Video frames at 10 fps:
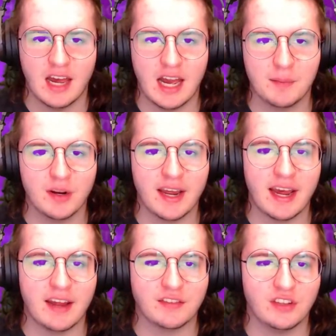I'm going to
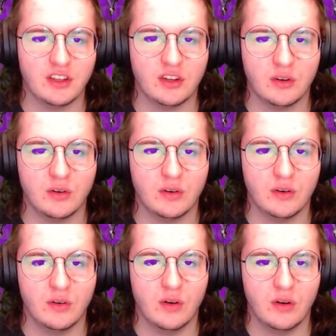ask you
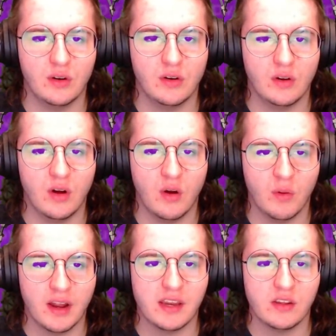
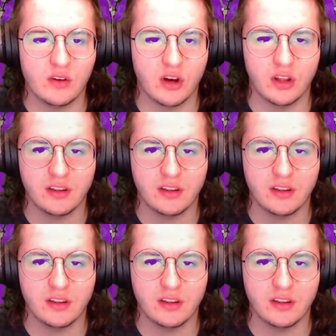what you call